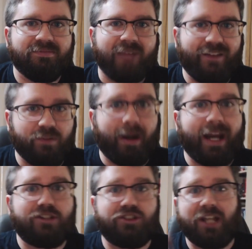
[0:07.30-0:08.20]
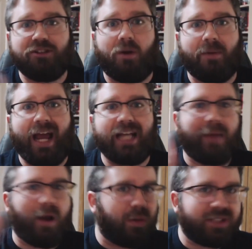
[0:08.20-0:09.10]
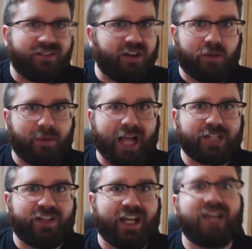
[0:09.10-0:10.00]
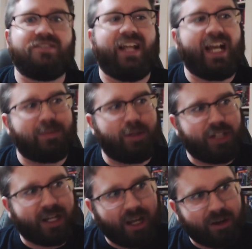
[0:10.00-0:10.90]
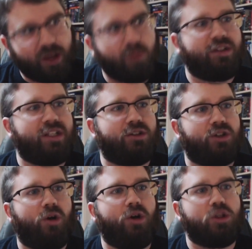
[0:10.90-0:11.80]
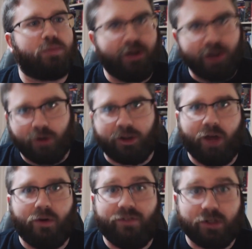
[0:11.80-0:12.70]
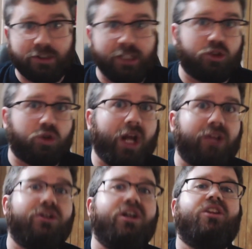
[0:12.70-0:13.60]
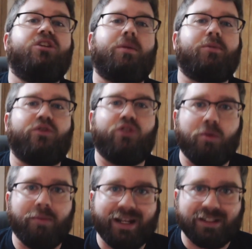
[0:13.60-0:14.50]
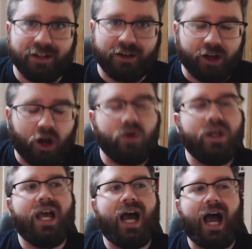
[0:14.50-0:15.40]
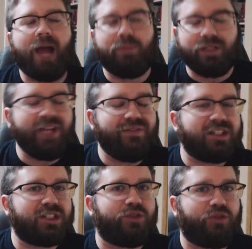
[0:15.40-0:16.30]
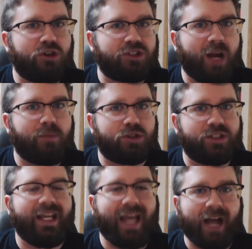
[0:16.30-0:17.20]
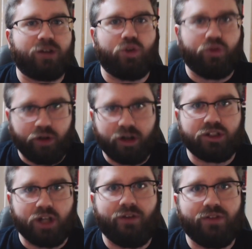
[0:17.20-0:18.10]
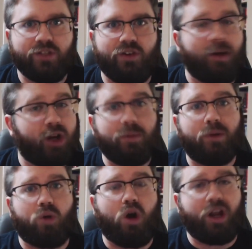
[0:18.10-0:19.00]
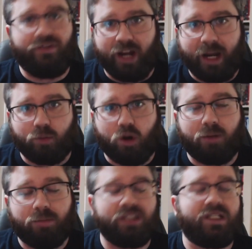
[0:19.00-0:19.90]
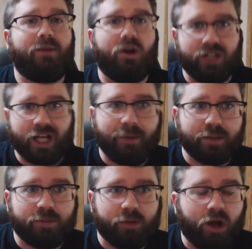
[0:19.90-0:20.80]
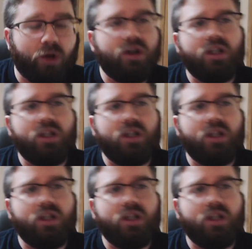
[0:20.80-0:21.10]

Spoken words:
Hey everybody, it's Chainsaw Reacts back. Once again, another reaction for you guys. Today, guys, we're checking out Guillermo del Toro's Pinocchio, official season trailer that dropped a few minutes ago. I believe this is the first time we're seeing actual footage of this film. I could be wrong. If I am wrong, please let me know in the comments below.